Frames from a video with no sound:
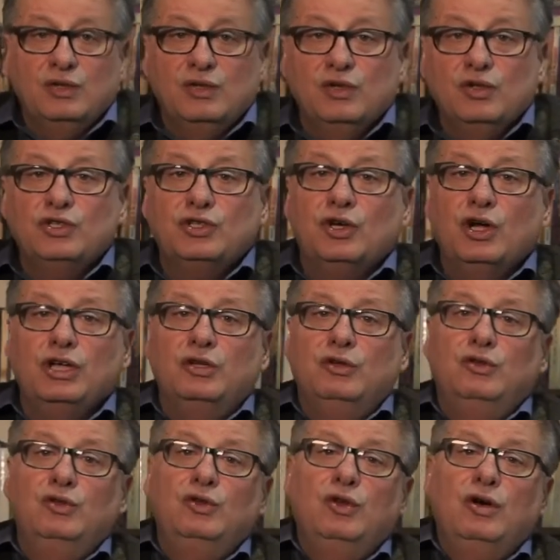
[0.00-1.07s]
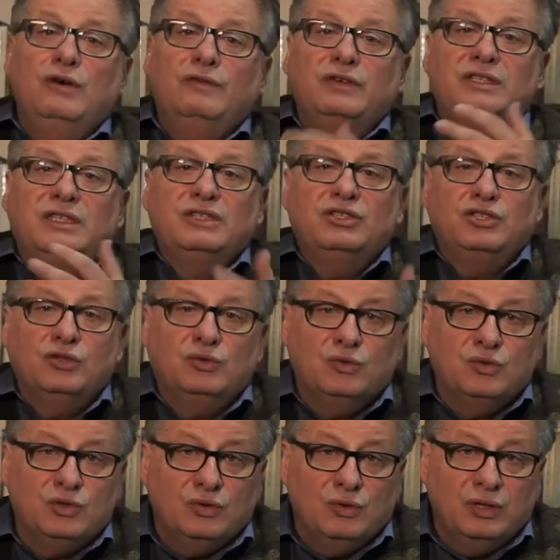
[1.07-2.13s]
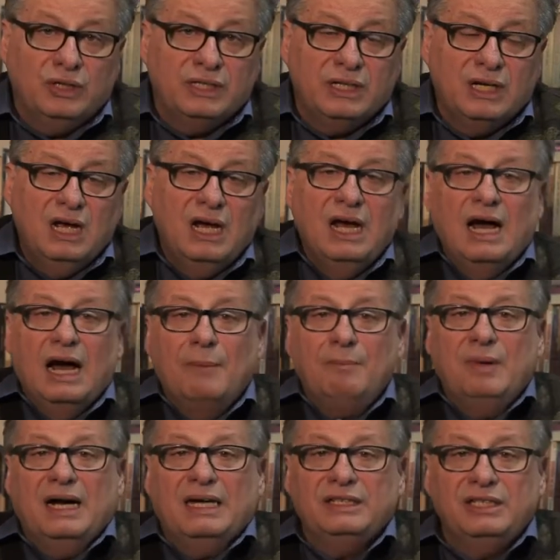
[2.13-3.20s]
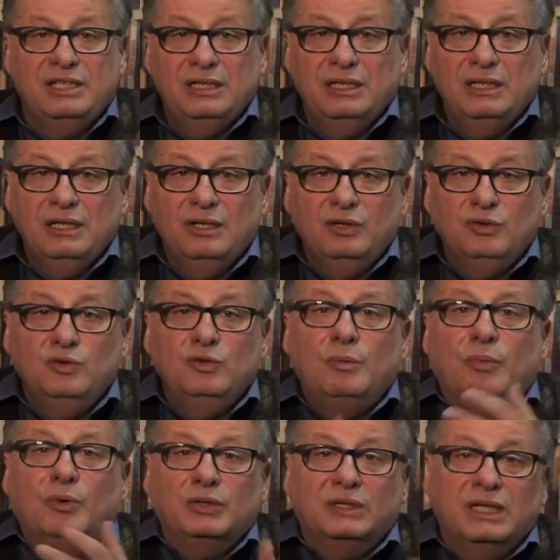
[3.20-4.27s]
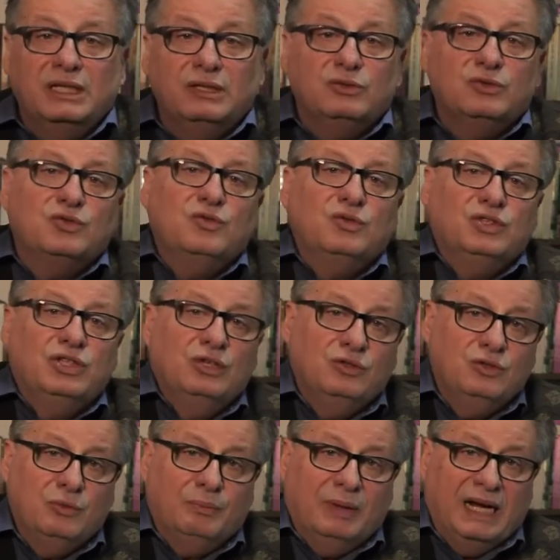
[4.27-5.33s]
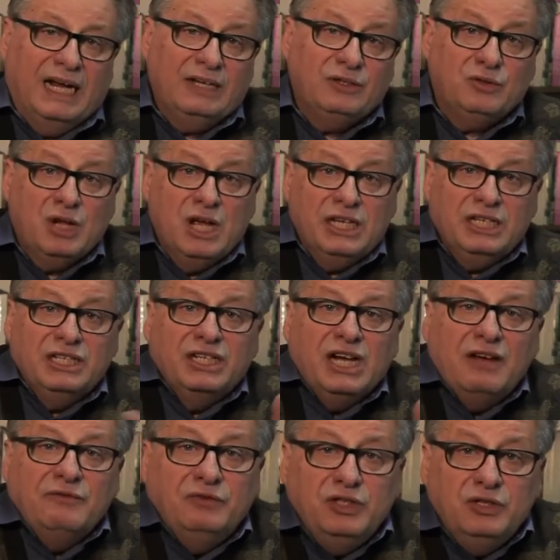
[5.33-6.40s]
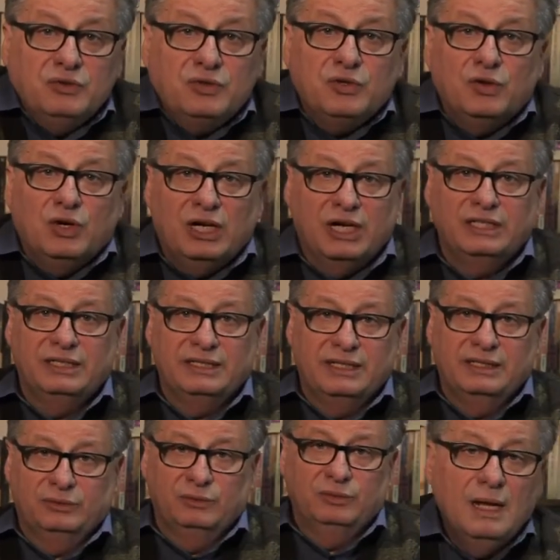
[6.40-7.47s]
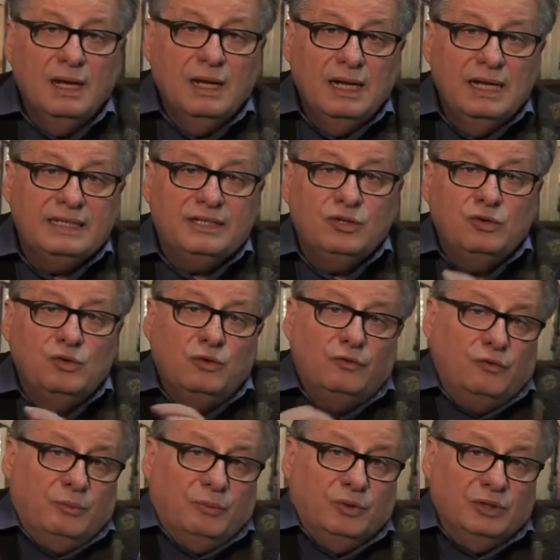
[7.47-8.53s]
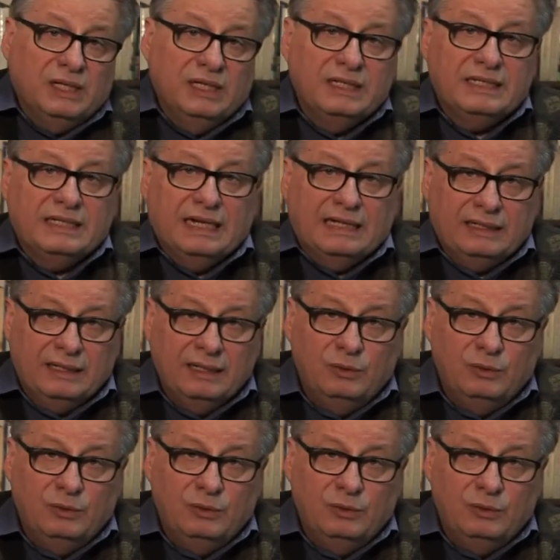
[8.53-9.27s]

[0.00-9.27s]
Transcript: and built new institutions out of the power of the workers' councils that were already being organized. This new state power,